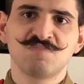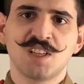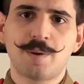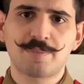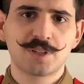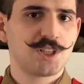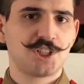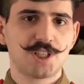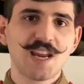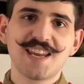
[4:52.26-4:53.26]

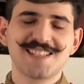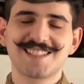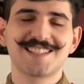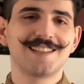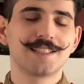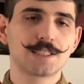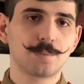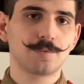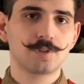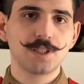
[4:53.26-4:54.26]
appreciate some
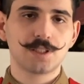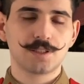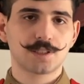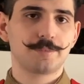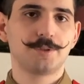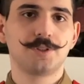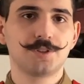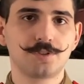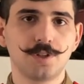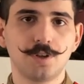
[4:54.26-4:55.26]
of the details I put
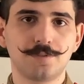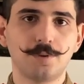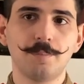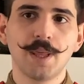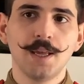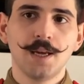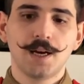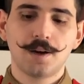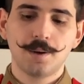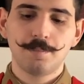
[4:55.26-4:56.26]
into the uniform.
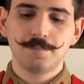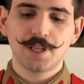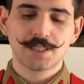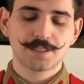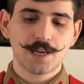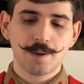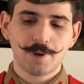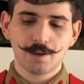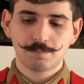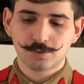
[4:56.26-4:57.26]
Next time I'll